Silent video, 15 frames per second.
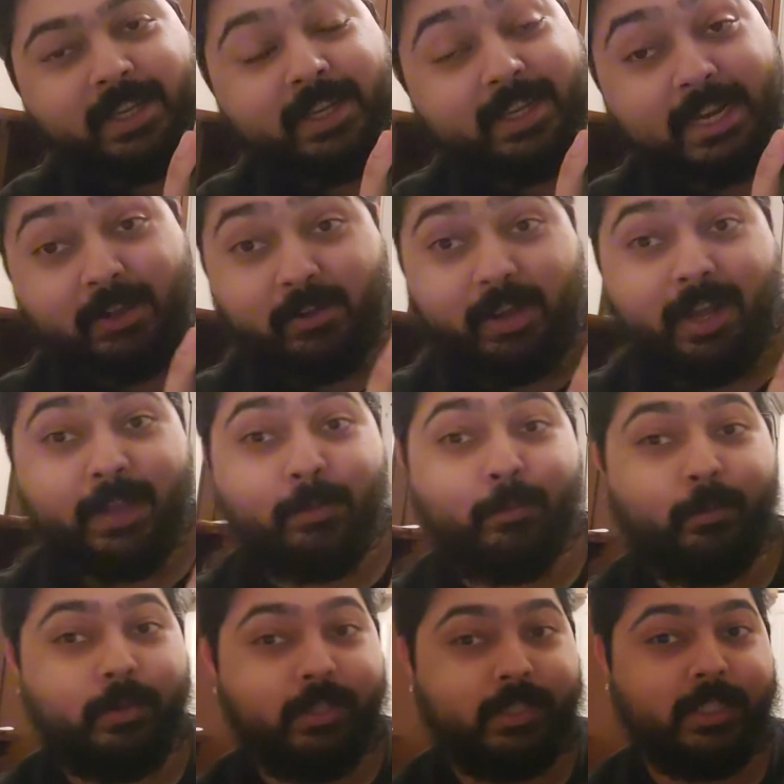Now I
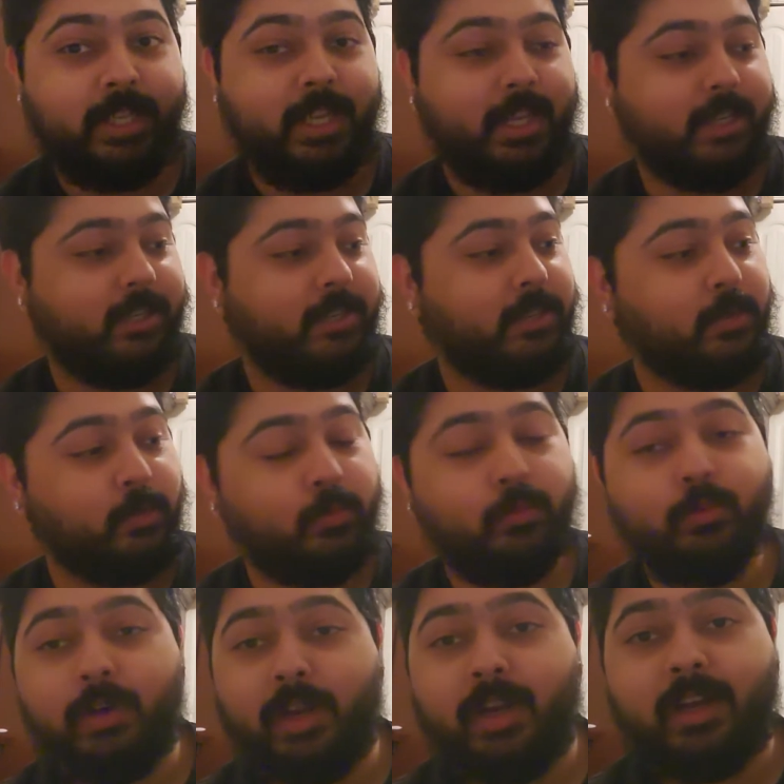would say do
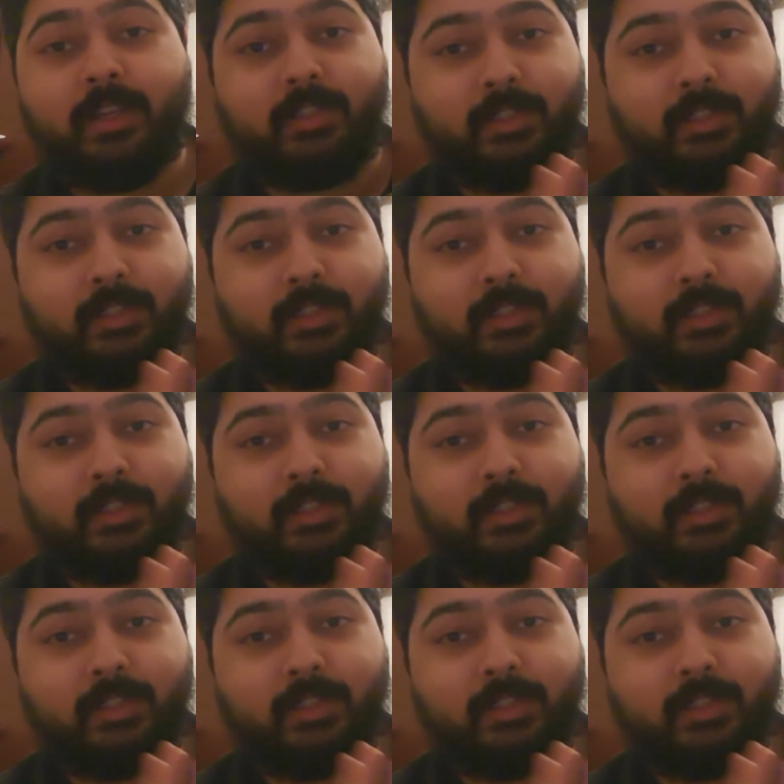not